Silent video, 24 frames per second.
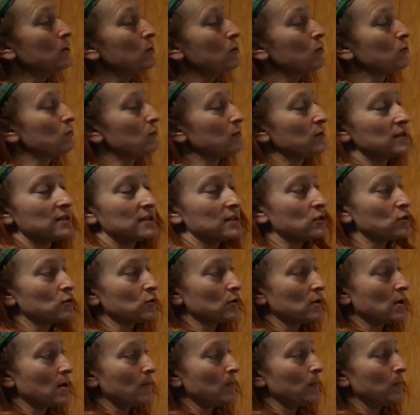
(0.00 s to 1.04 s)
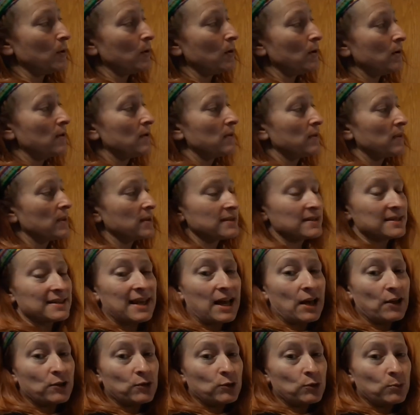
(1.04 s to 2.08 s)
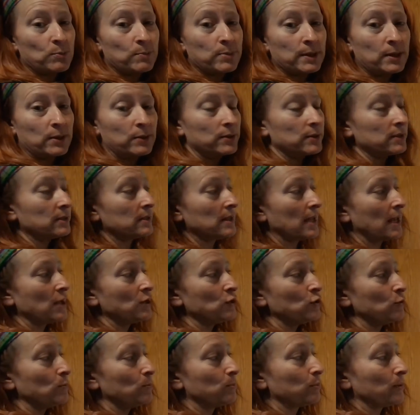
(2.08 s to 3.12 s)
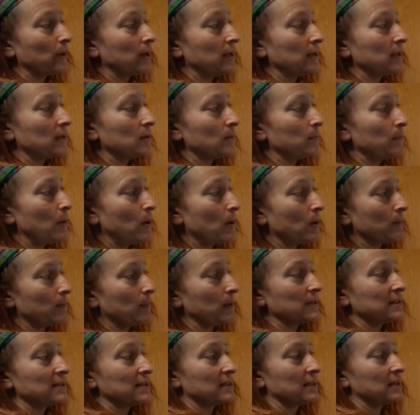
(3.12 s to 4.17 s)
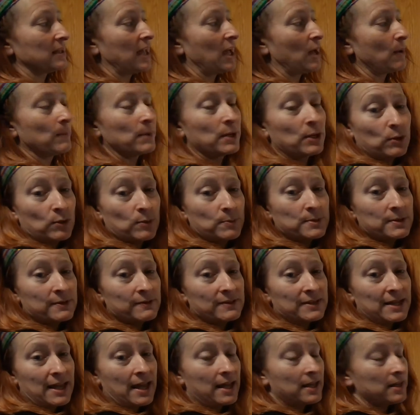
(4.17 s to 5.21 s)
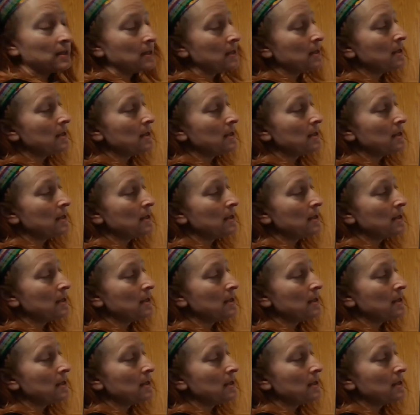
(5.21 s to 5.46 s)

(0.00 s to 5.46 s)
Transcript: So this is your number. This is how you build it, and you break it apart by telling how many groups of 10